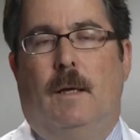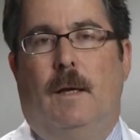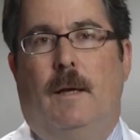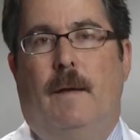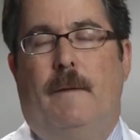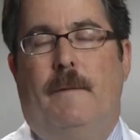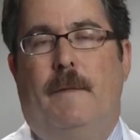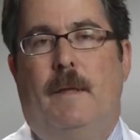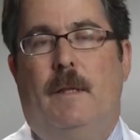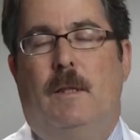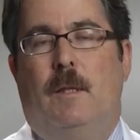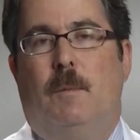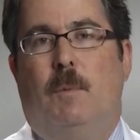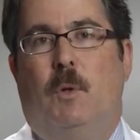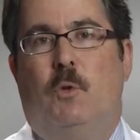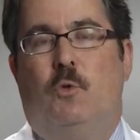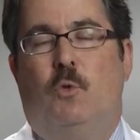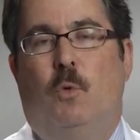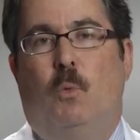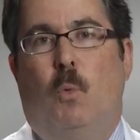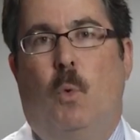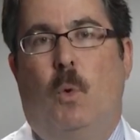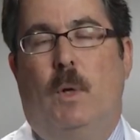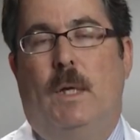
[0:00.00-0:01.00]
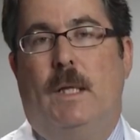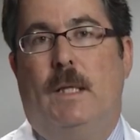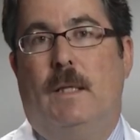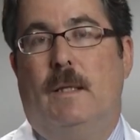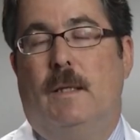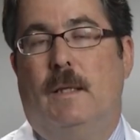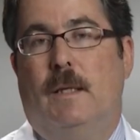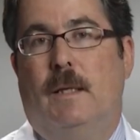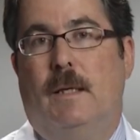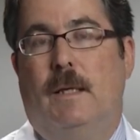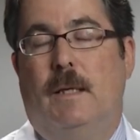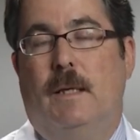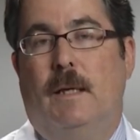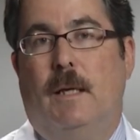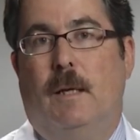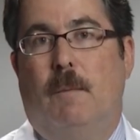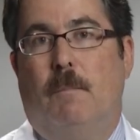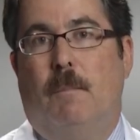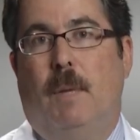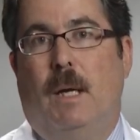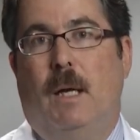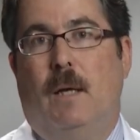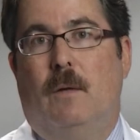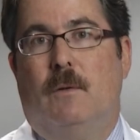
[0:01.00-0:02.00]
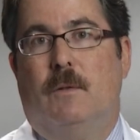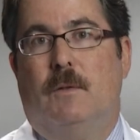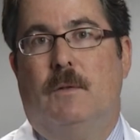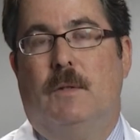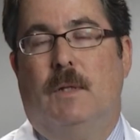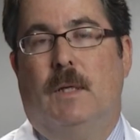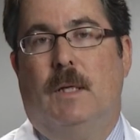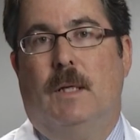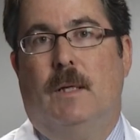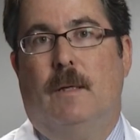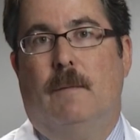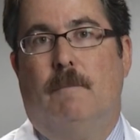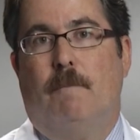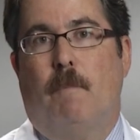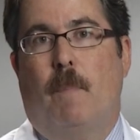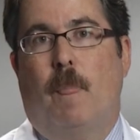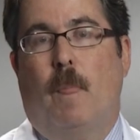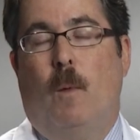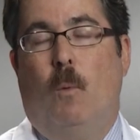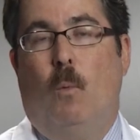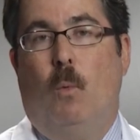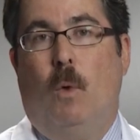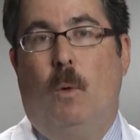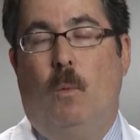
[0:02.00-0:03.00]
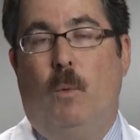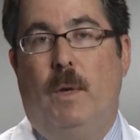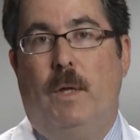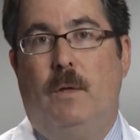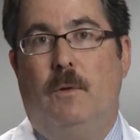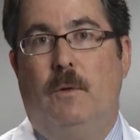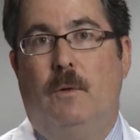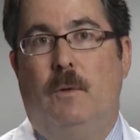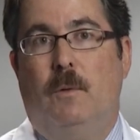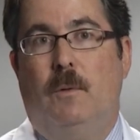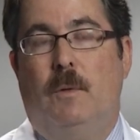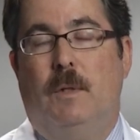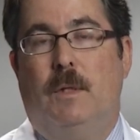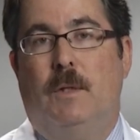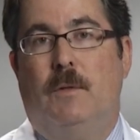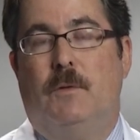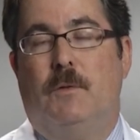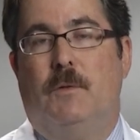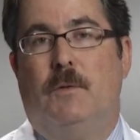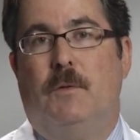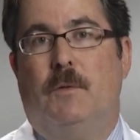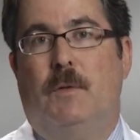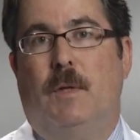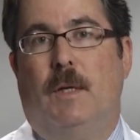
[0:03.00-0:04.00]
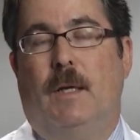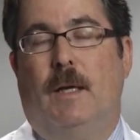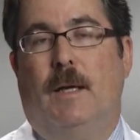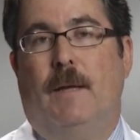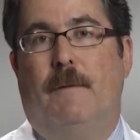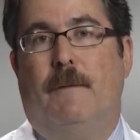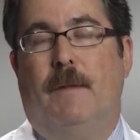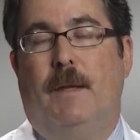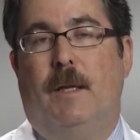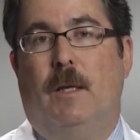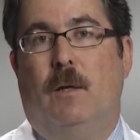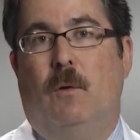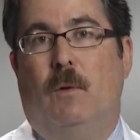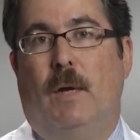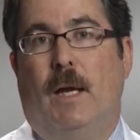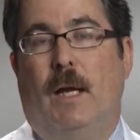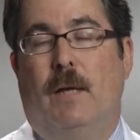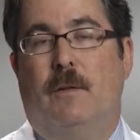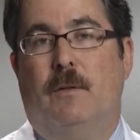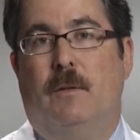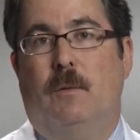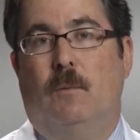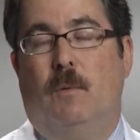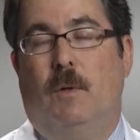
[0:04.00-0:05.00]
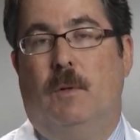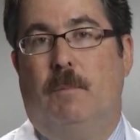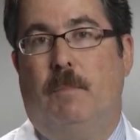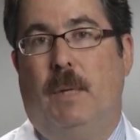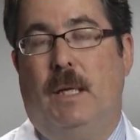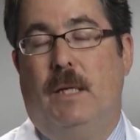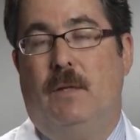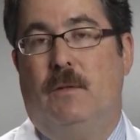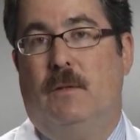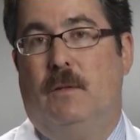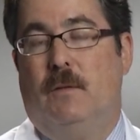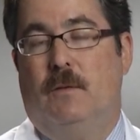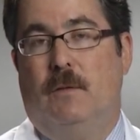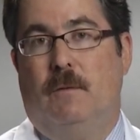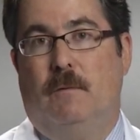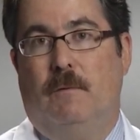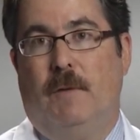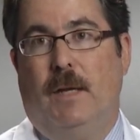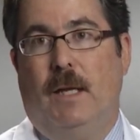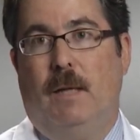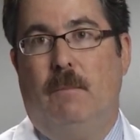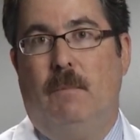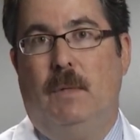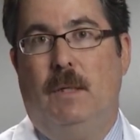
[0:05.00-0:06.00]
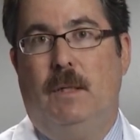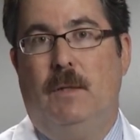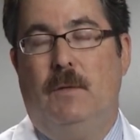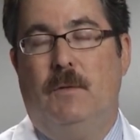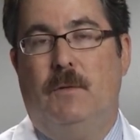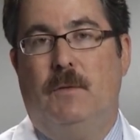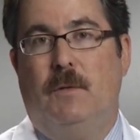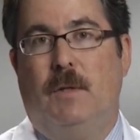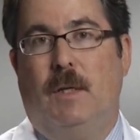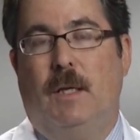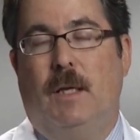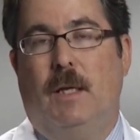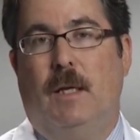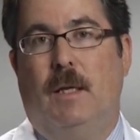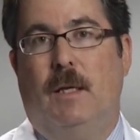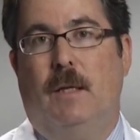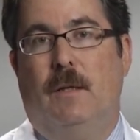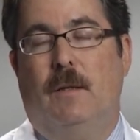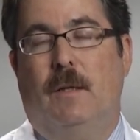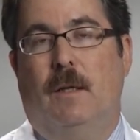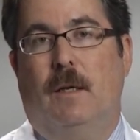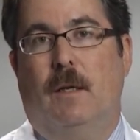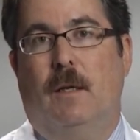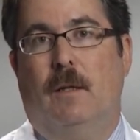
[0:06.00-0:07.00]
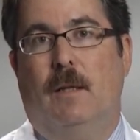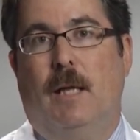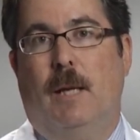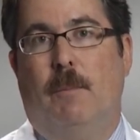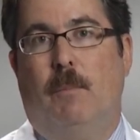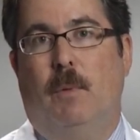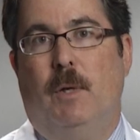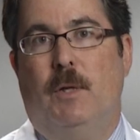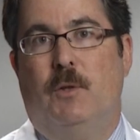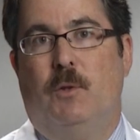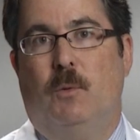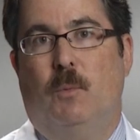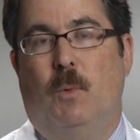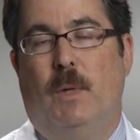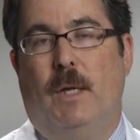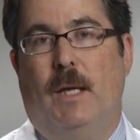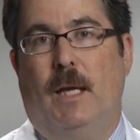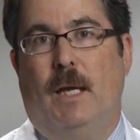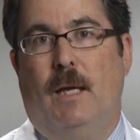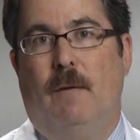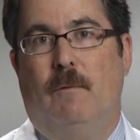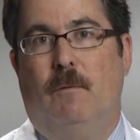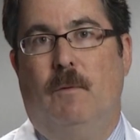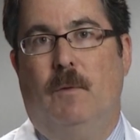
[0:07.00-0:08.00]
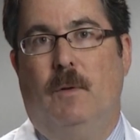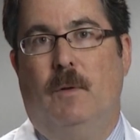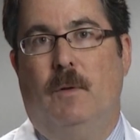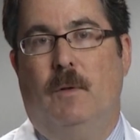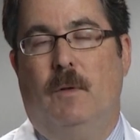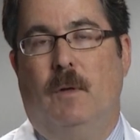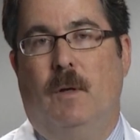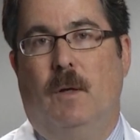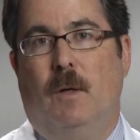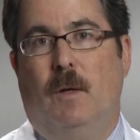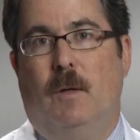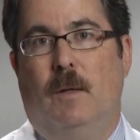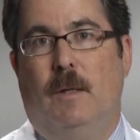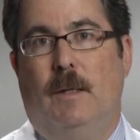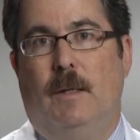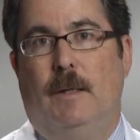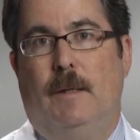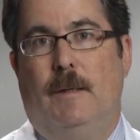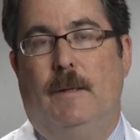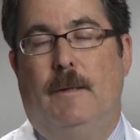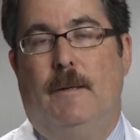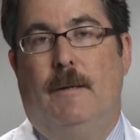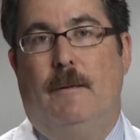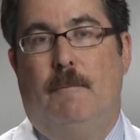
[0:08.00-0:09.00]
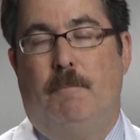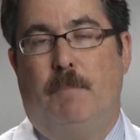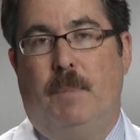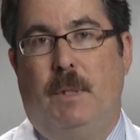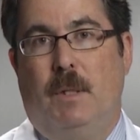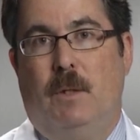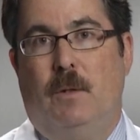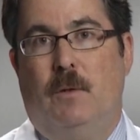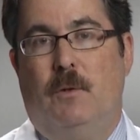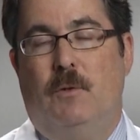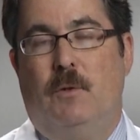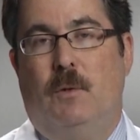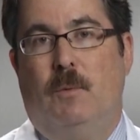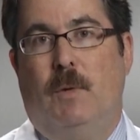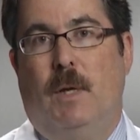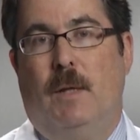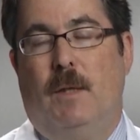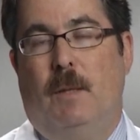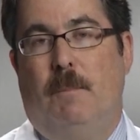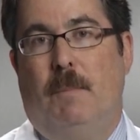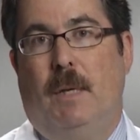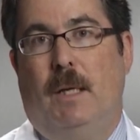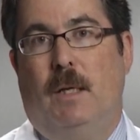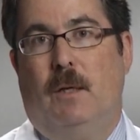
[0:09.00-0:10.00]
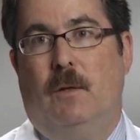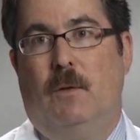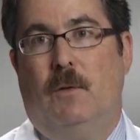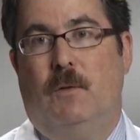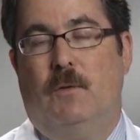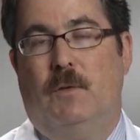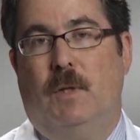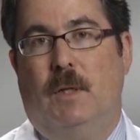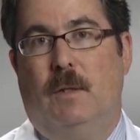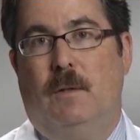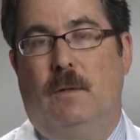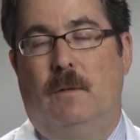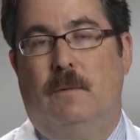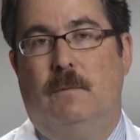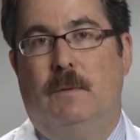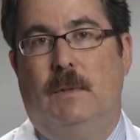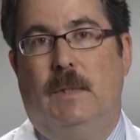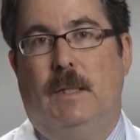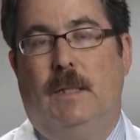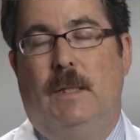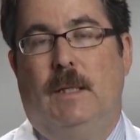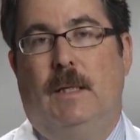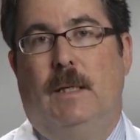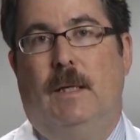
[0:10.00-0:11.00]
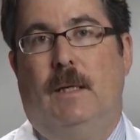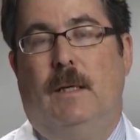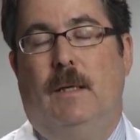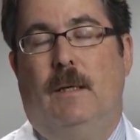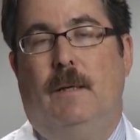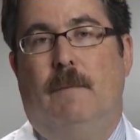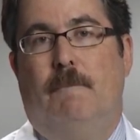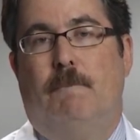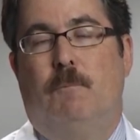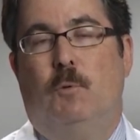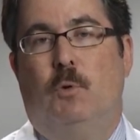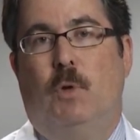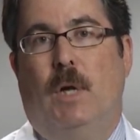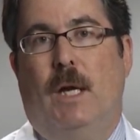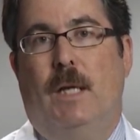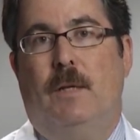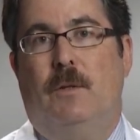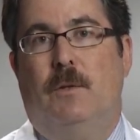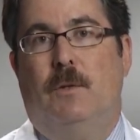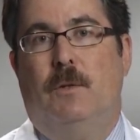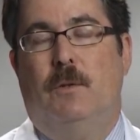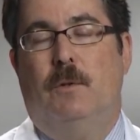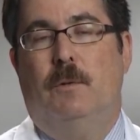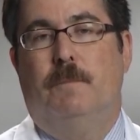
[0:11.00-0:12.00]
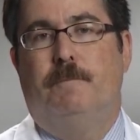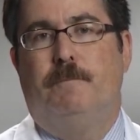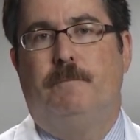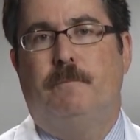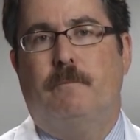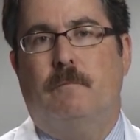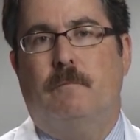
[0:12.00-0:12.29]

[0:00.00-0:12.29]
I think the most rewarding thing about um, what we do is uh, the interaction with patients and families and the collaboration we have with our peers around the medical center, uh, trying to